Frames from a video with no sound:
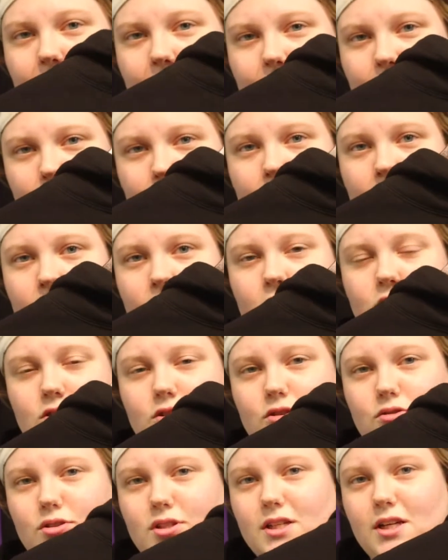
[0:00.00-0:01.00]
have
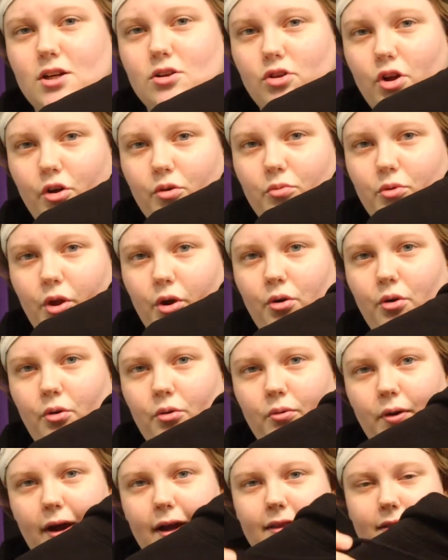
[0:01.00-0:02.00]
Stussy Globe logo
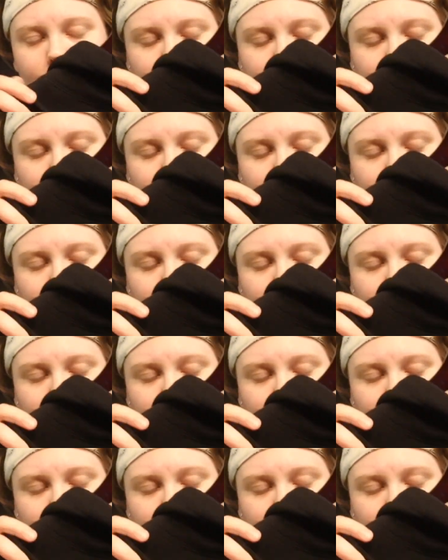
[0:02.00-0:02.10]
right in